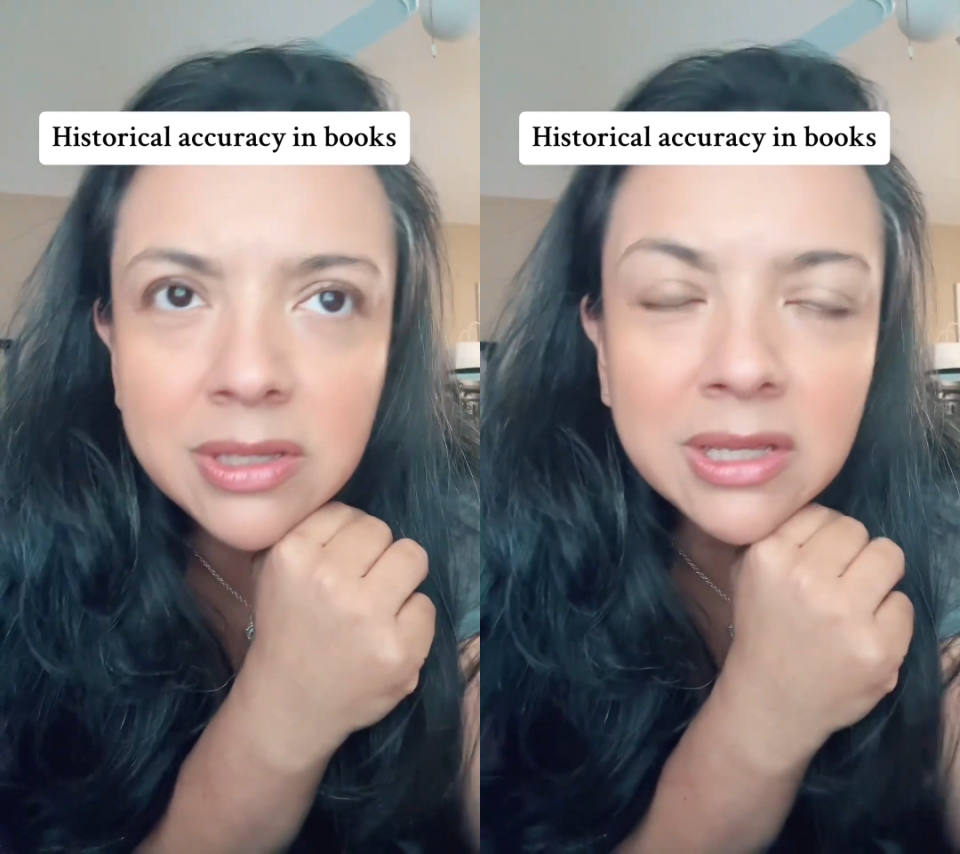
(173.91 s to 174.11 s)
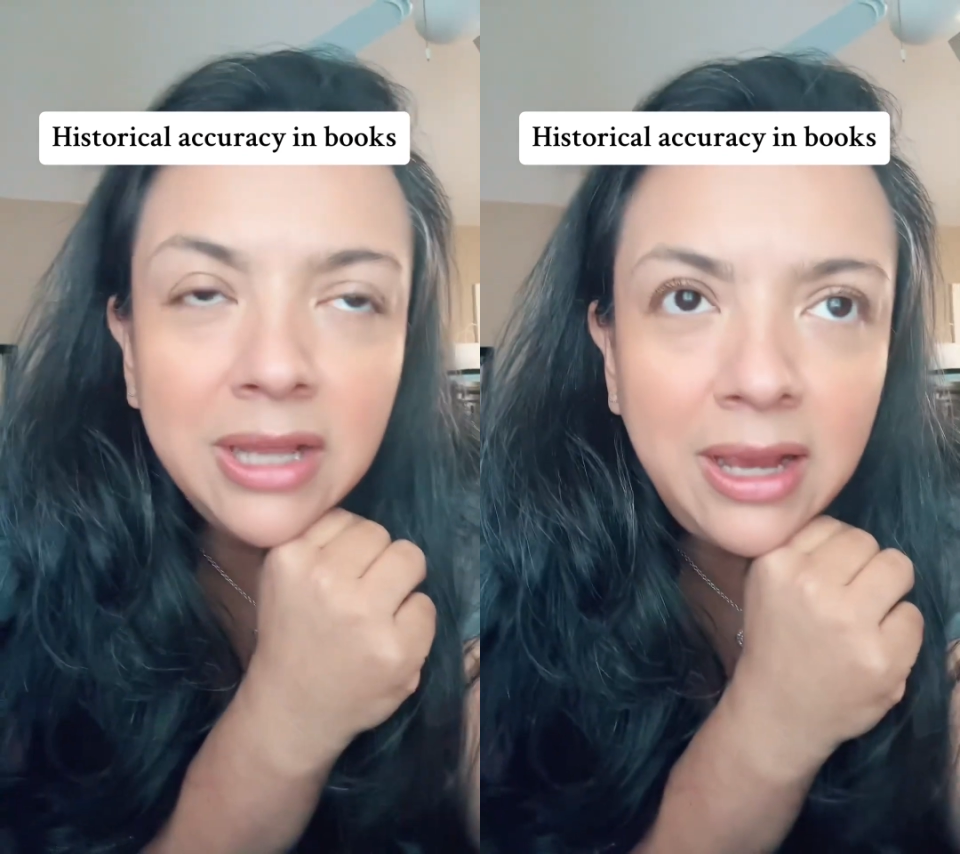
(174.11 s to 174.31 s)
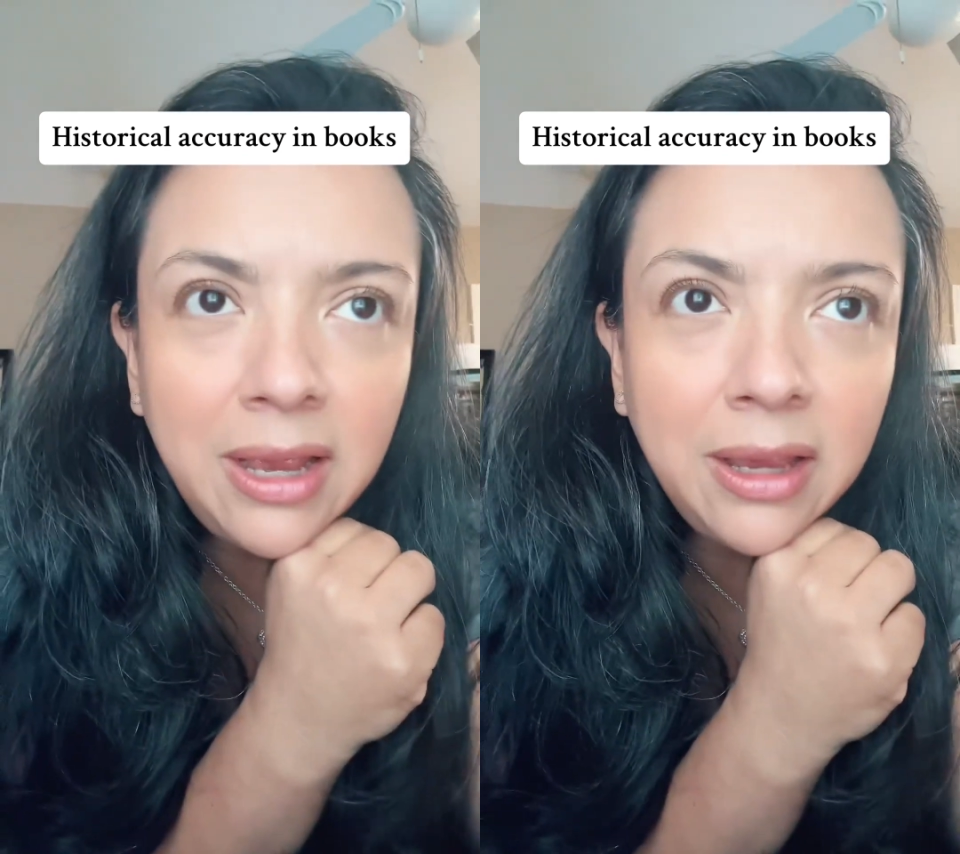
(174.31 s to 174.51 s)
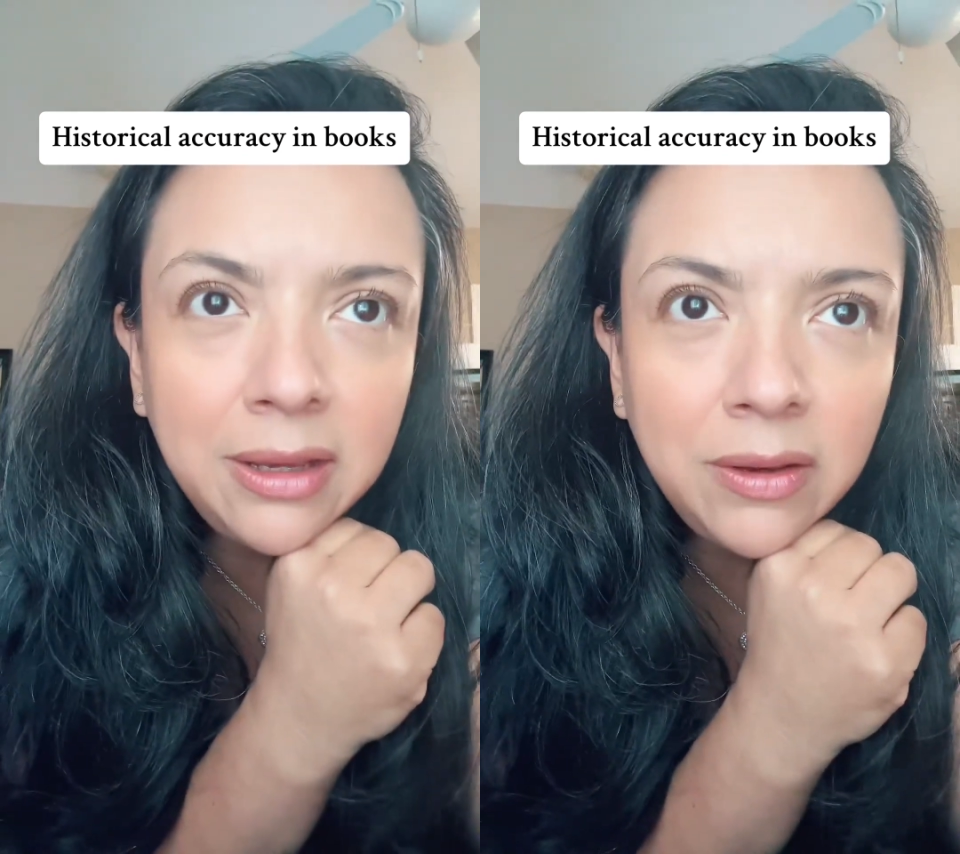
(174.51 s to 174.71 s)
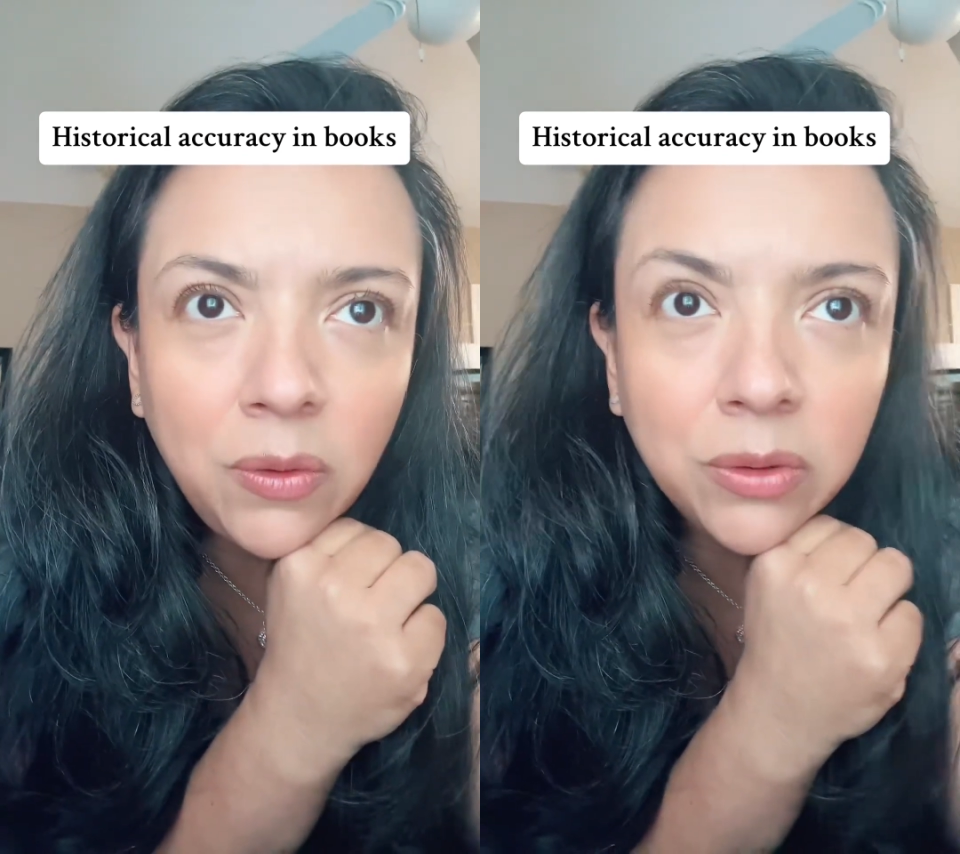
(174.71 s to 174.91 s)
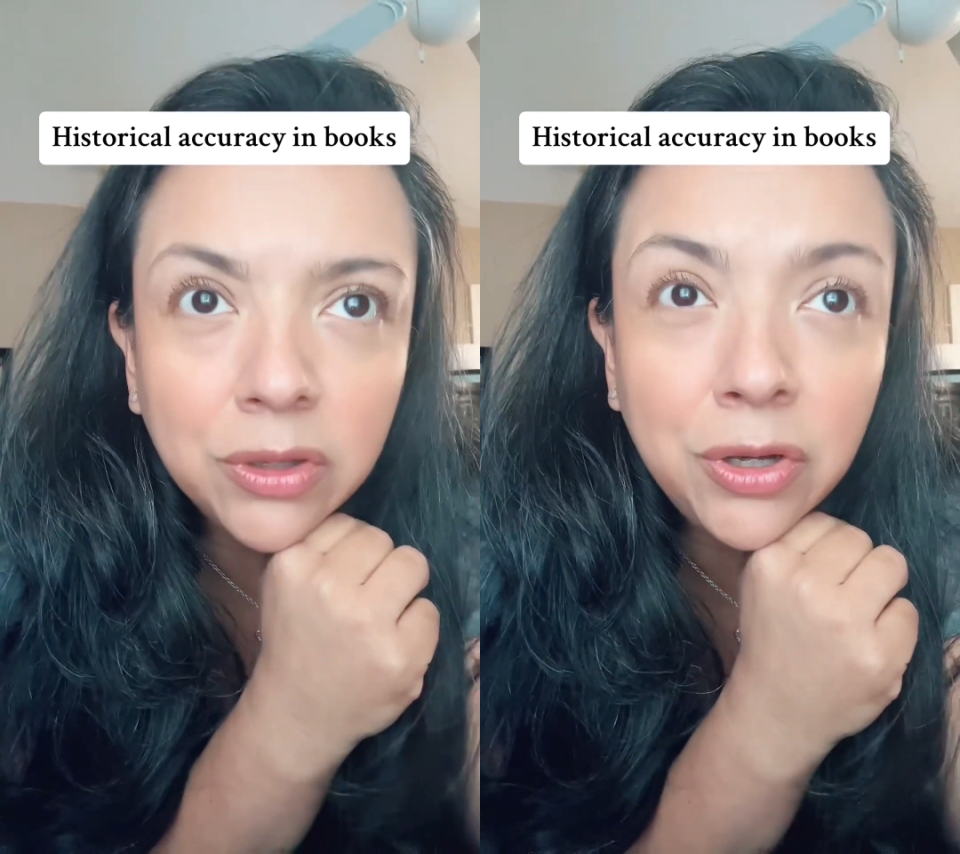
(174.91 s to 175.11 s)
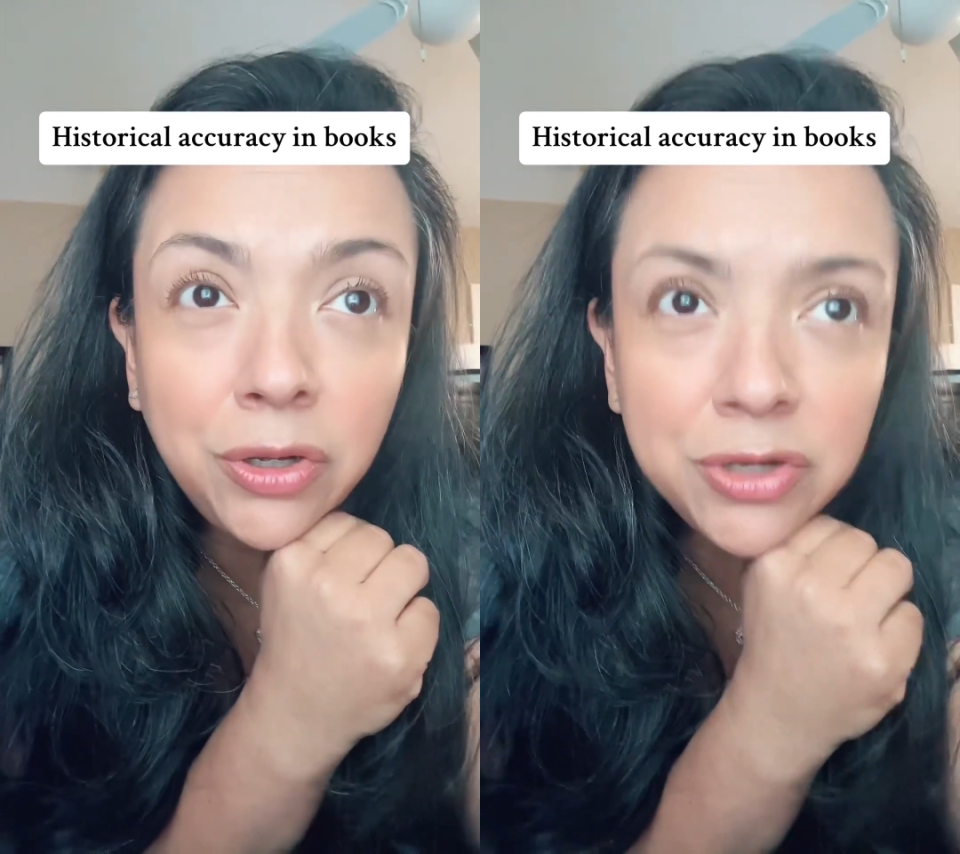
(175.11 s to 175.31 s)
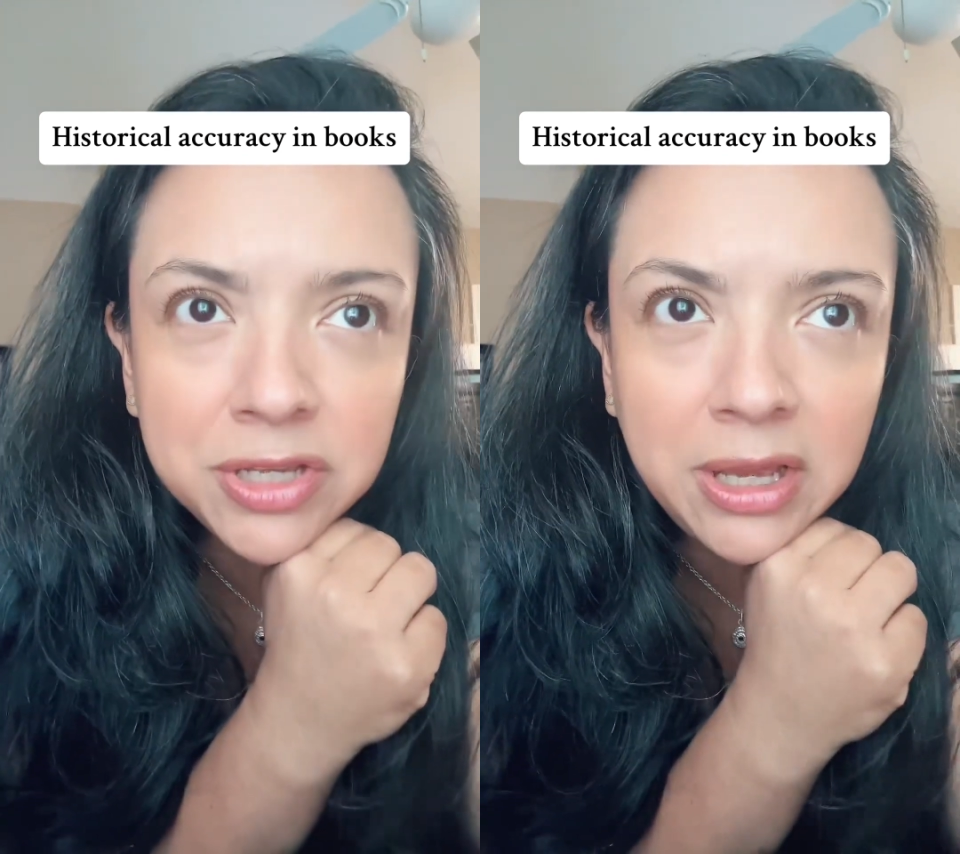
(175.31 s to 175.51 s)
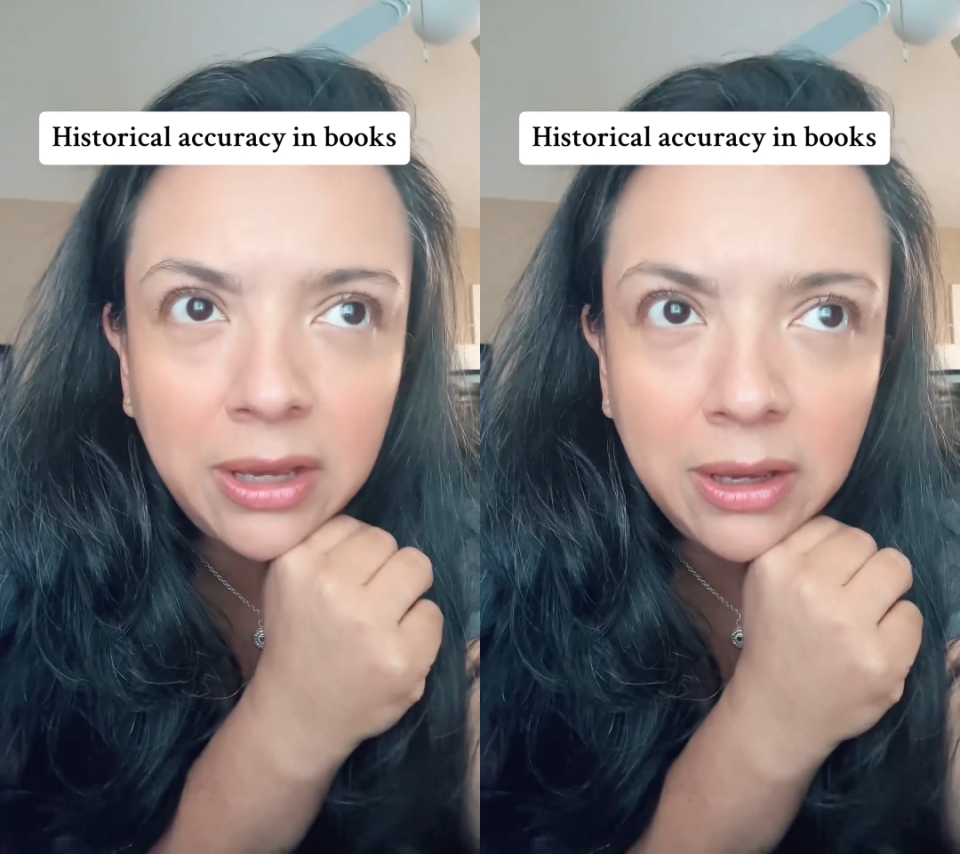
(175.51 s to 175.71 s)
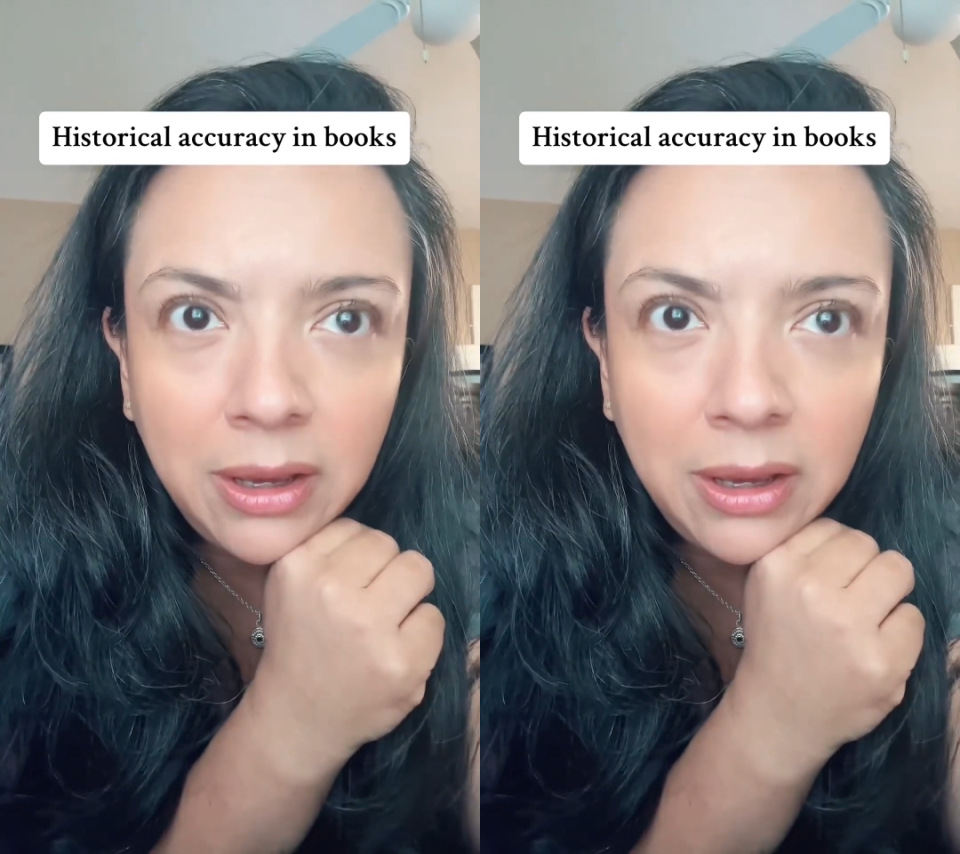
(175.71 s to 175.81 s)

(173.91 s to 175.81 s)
slang or cursing,